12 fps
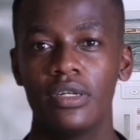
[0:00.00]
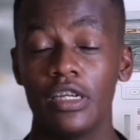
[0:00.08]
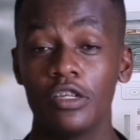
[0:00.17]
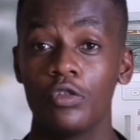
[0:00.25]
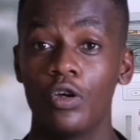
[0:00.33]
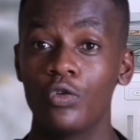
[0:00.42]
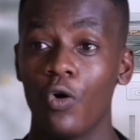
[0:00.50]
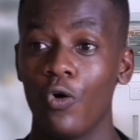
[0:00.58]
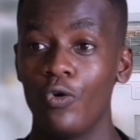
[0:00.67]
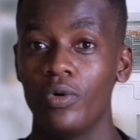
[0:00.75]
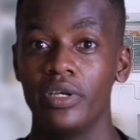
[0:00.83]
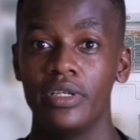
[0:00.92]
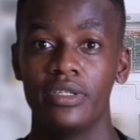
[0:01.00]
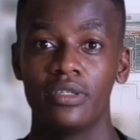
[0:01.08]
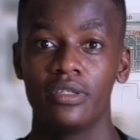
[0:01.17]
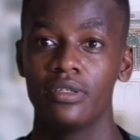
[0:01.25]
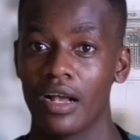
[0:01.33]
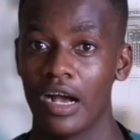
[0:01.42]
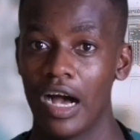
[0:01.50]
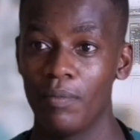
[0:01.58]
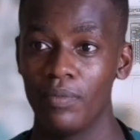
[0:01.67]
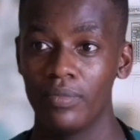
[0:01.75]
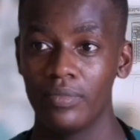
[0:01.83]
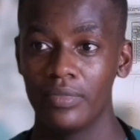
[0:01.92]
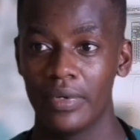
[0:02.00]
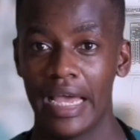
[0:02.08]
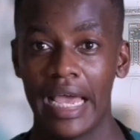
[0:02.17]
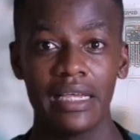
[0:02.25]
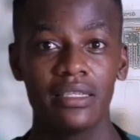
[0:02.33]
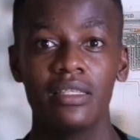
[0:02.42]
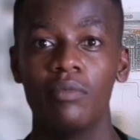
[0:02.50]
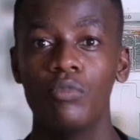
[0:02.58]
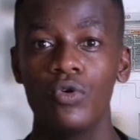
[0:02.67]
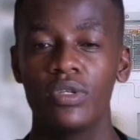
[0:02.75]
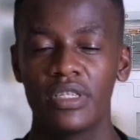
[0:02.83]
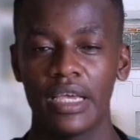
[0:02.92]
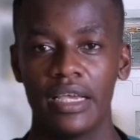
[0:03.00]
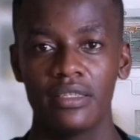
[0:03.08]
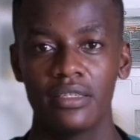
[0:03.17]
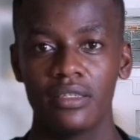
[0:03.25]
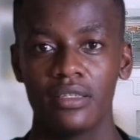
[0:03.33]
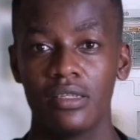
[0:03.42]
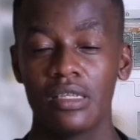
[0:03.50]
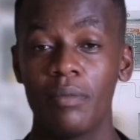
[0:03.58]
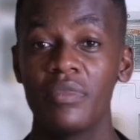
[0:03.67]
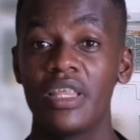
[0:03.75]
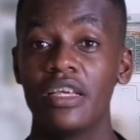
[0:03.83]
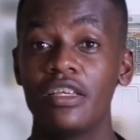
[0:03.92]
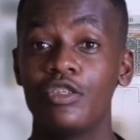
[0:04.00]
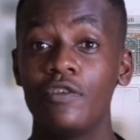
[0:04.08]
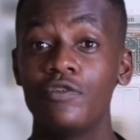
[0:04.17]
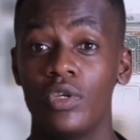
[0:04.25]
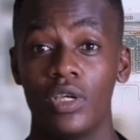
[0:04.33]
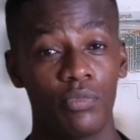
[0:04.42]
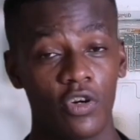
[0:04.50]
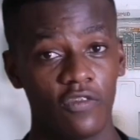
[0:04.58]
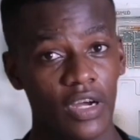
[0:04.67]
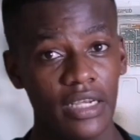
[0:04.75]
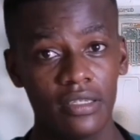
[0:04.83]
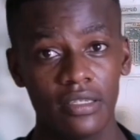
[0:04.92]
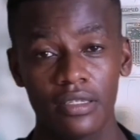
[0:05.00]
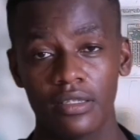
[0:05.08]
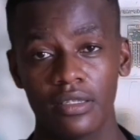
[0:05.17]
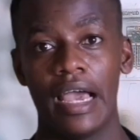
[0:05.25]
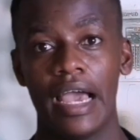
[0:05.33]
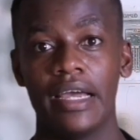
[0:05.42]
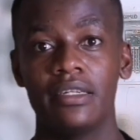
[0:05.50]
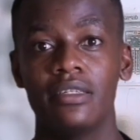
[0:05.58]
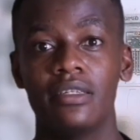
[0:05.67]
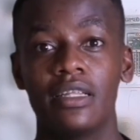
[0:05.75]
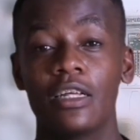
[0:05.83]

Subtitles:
does not always come as the book says. Some things you have to improvise, and